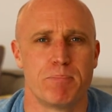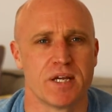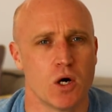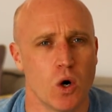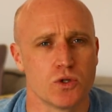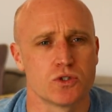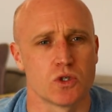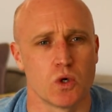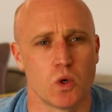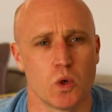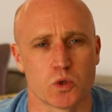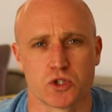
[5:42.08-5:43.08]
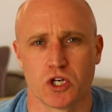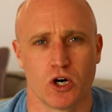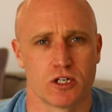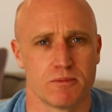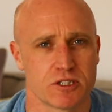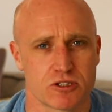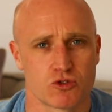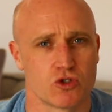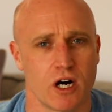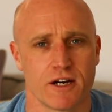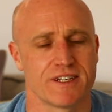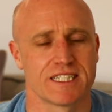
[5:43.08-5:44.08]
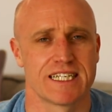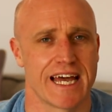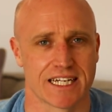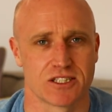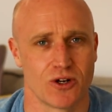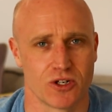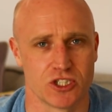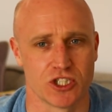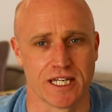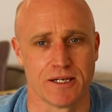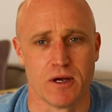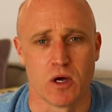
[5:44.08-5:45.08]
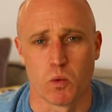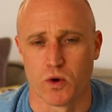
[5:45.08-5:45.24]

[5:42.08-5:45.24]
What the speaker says: beyond autonomous driving technology